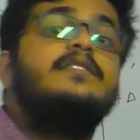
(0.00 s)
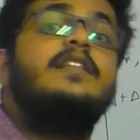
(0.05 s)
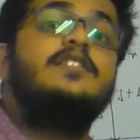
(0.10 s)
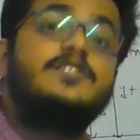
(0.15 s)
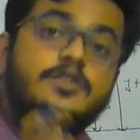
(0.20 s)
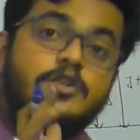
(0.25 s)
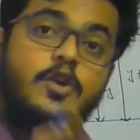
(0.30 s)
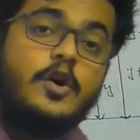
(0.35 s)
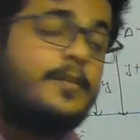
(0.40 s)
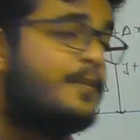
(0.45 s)
the
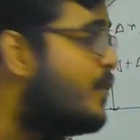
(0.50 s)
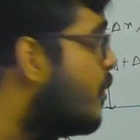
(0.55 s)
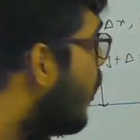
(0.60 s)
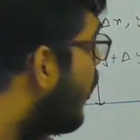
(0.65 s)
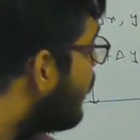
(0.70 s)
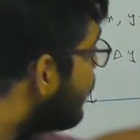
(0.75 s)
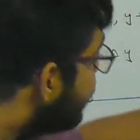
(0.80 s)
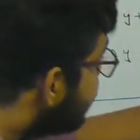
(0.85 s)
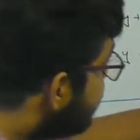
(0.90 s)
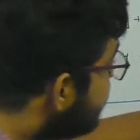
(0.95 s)
slope
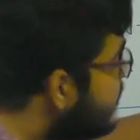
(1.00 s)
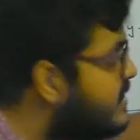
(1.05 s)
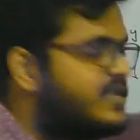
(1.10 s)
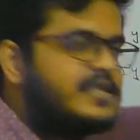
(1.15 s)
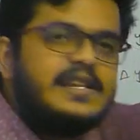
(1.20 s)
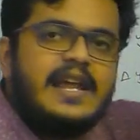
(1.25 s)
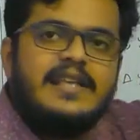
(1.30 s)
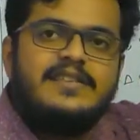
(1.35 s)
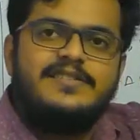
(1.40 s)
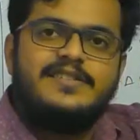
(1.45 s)
of this
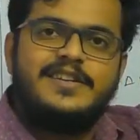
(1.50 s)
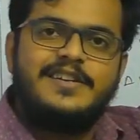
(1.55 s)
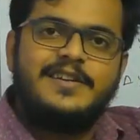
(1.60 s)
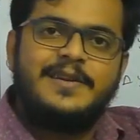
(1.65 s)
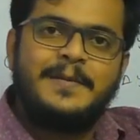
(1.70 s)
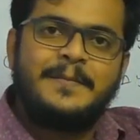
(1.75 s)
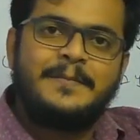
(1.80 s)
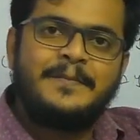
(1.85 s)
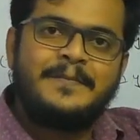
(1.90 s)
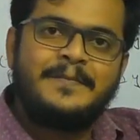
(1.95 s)
tangent.
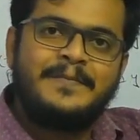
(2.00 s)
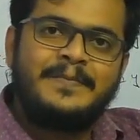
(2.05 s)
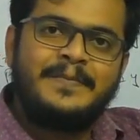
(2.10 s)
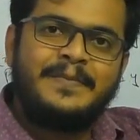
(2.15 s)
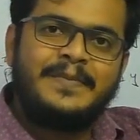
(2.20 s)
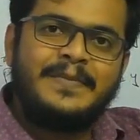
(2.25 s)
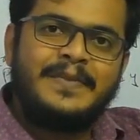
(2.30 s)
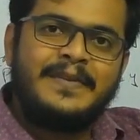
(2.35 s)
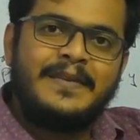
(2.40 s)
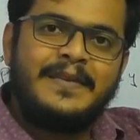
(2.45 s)

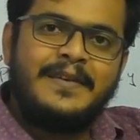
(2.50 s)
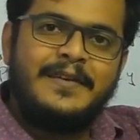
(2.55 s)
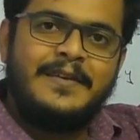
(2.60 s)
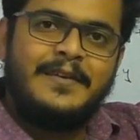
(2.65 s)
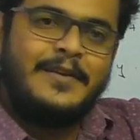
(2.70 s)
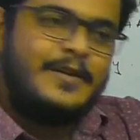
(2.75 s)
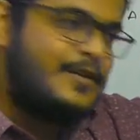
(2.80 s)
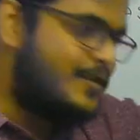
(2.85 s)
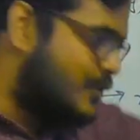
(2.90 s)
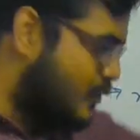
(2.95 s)

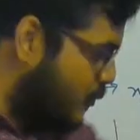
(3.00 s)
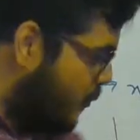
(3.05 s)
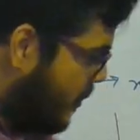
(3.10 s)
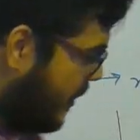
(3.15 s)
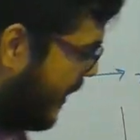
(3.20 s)
So we